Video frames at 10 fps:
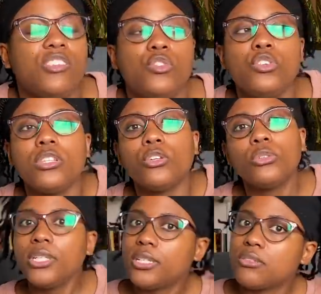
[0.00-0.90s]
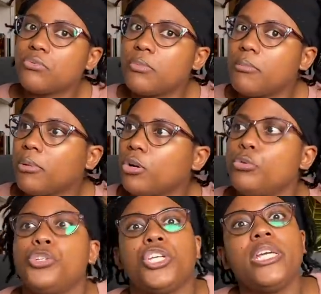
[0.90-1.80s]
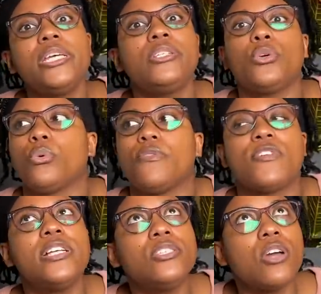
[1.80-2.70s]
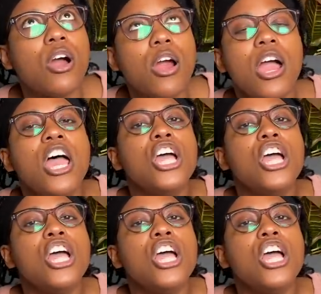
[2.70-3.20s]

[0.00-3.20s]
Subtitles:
So she literally doesn't remember who she is, who her friends are.